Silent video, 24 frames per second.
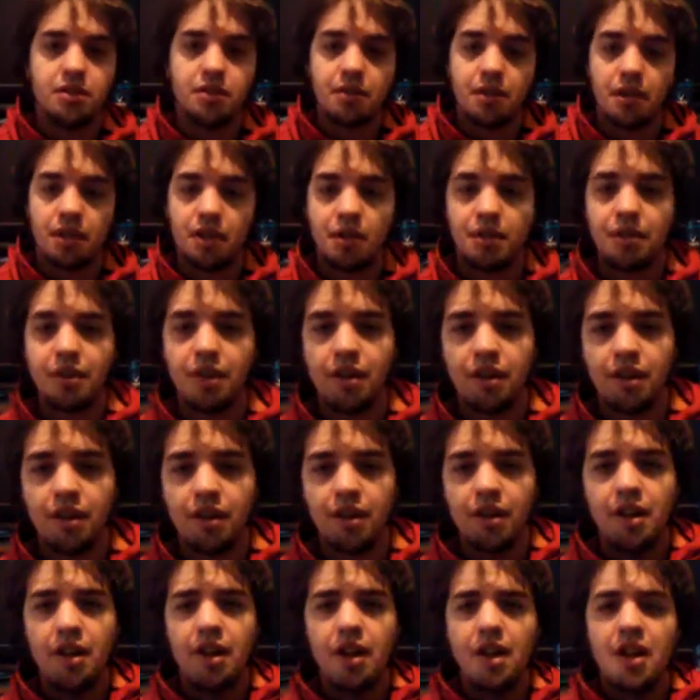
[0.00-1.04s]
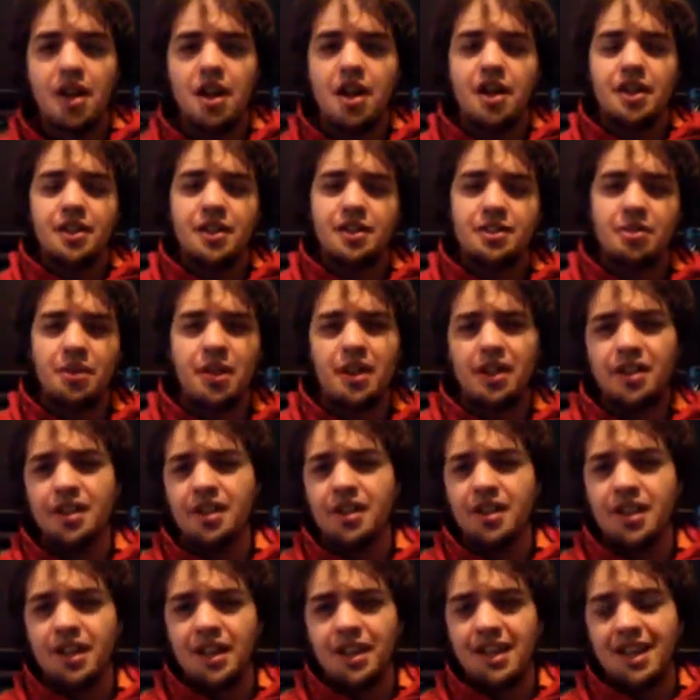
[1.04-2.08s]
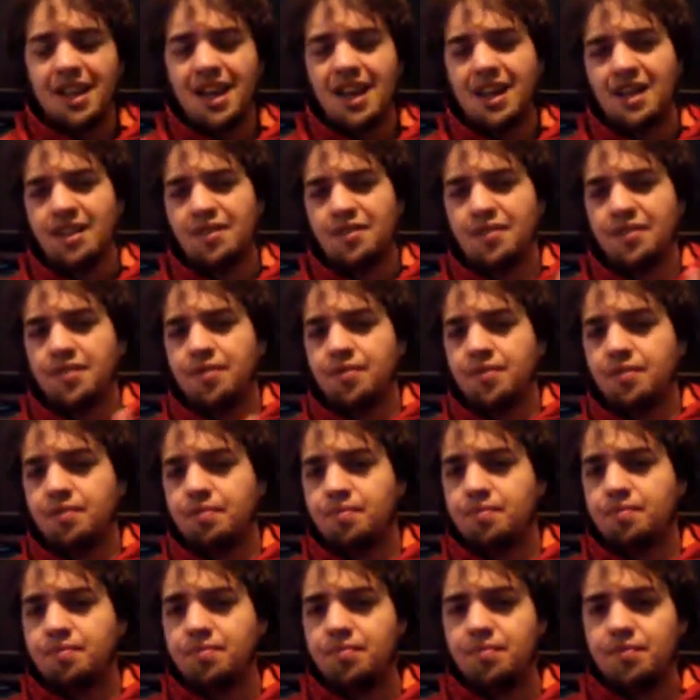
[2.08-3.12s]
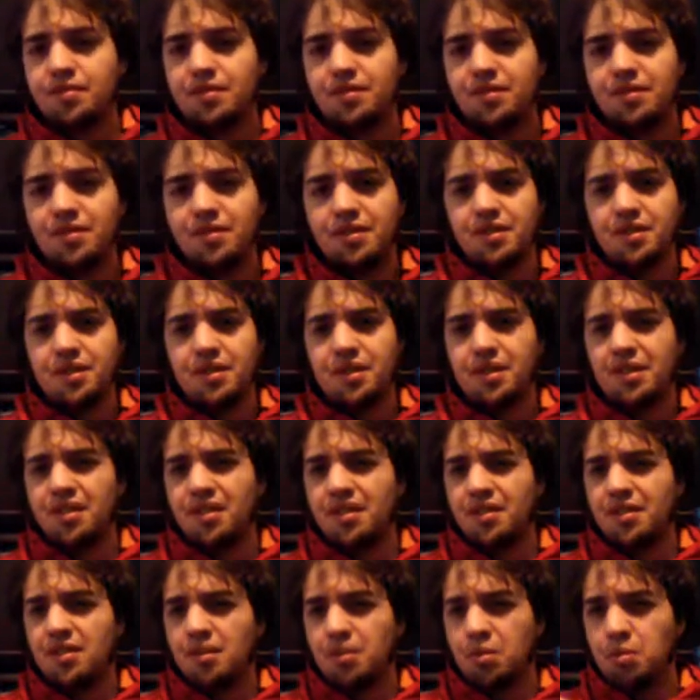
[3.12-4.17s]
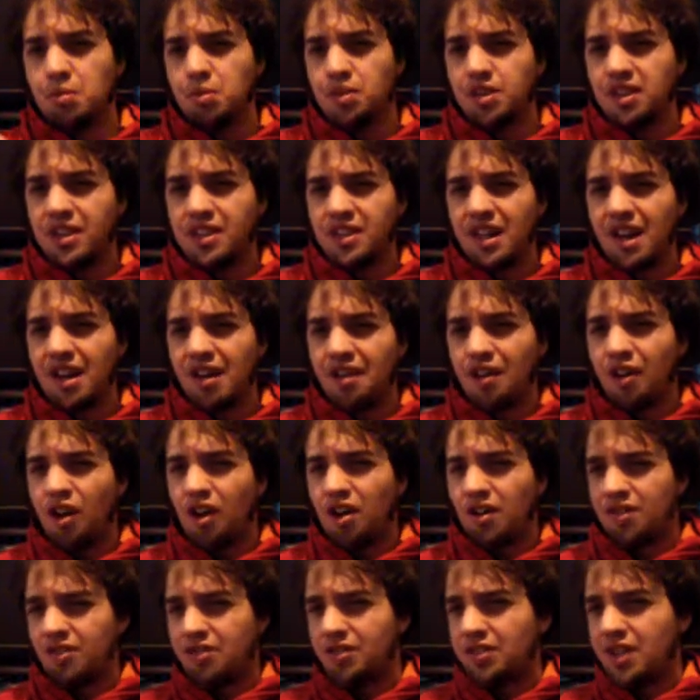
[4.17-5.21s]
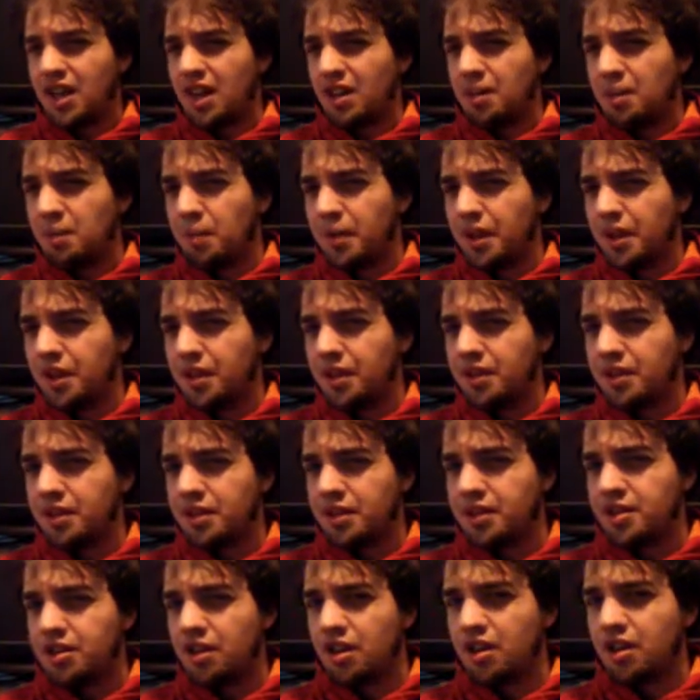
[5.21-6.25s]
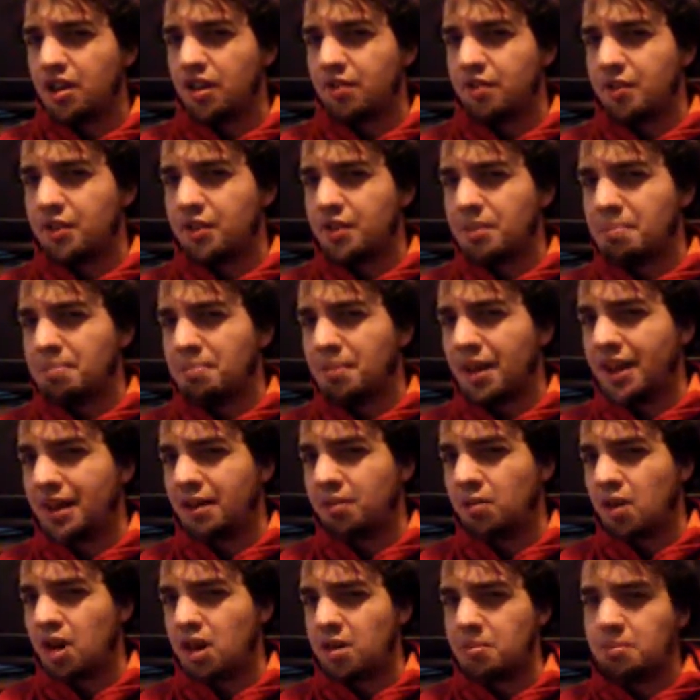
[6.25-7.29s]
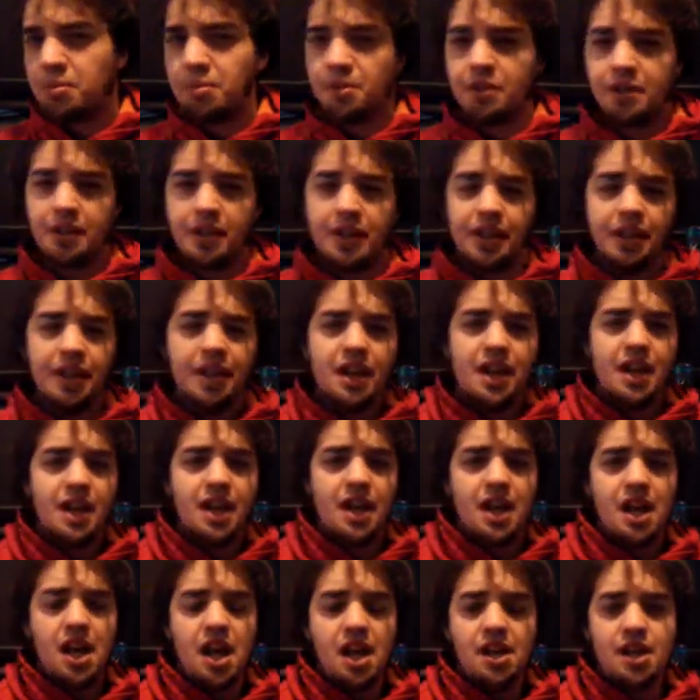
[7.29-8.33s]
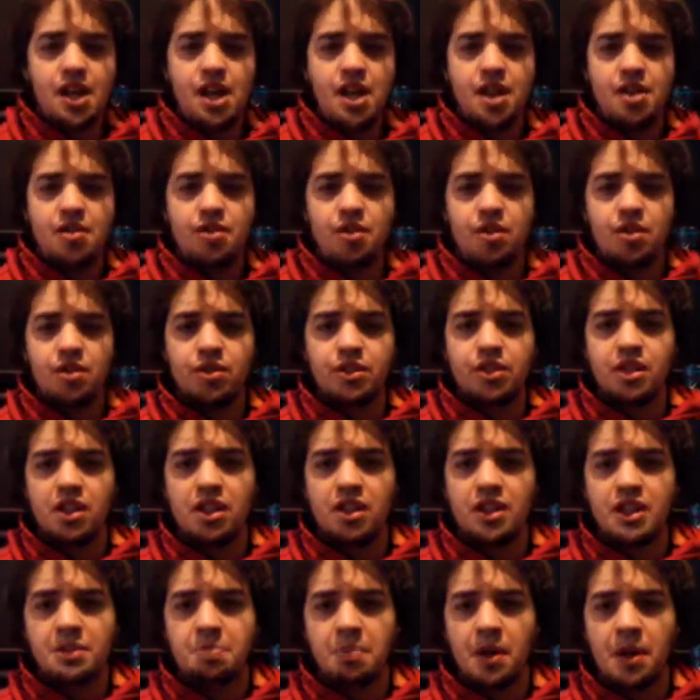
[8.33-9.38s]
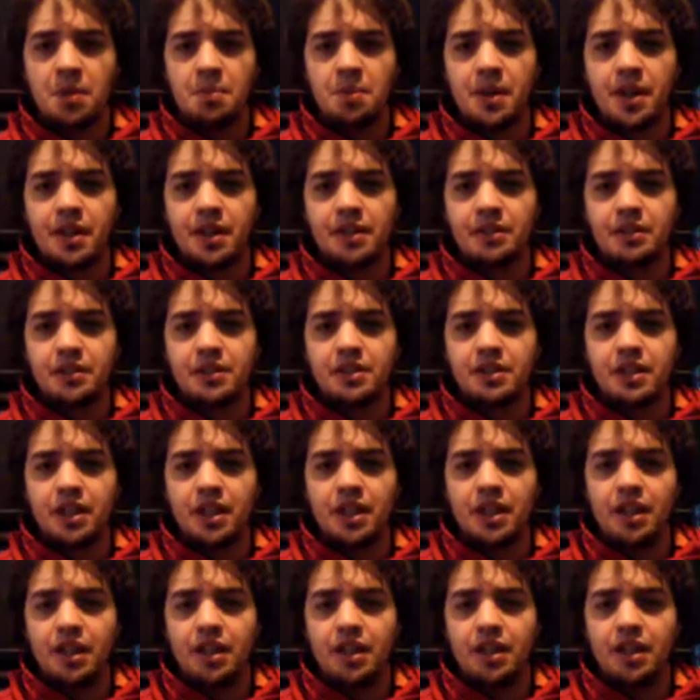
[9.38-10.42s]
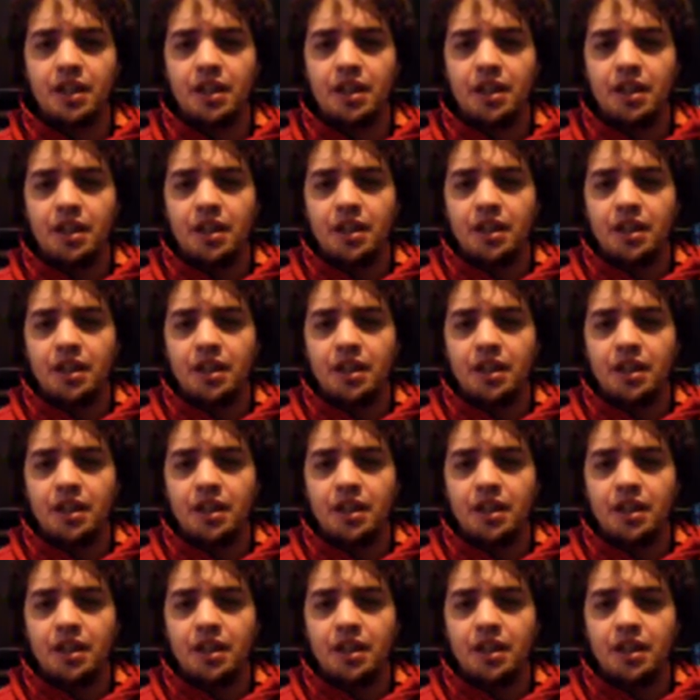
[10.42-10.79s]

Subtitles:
the trailer, it kind of was set it off kind of weird. It started off with a bank robbery, and then all of a sudden Spider-Man was like,